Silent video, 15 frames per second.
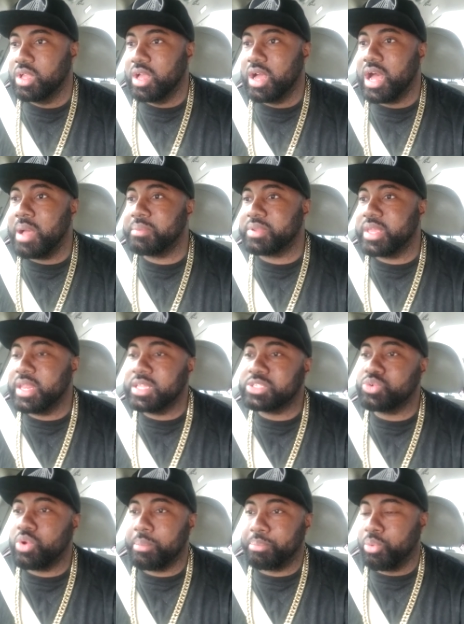I'm getting
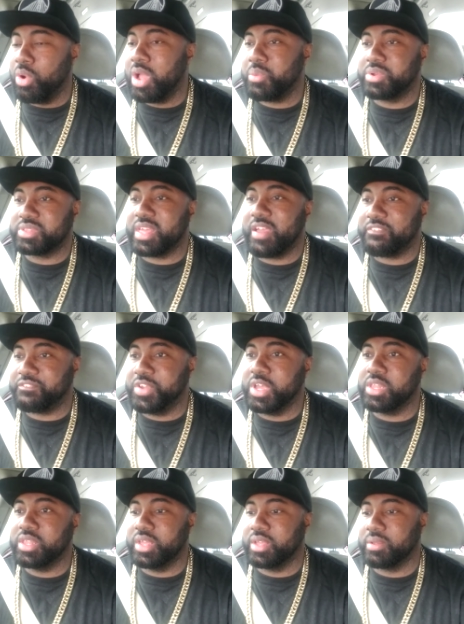to a point with that
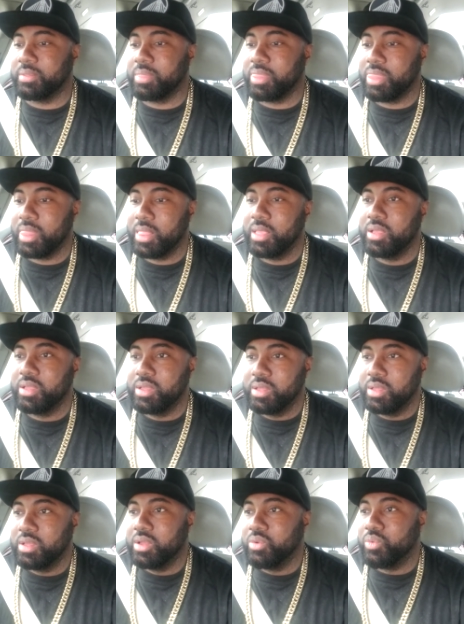feeling
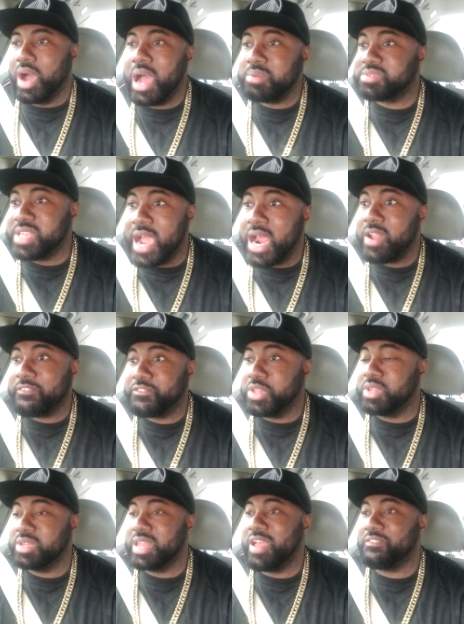well, I'm tired of
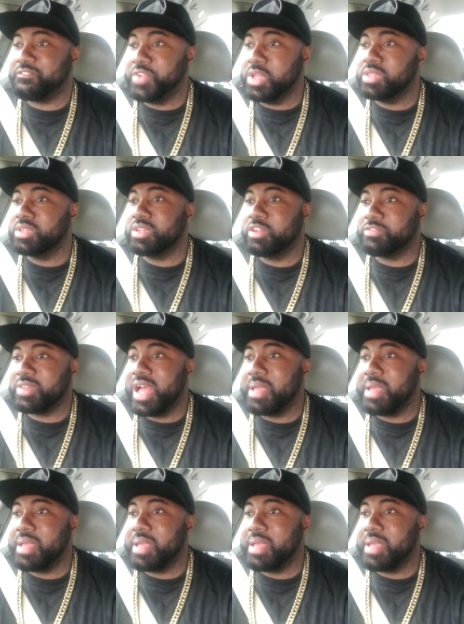feeling that feeling of like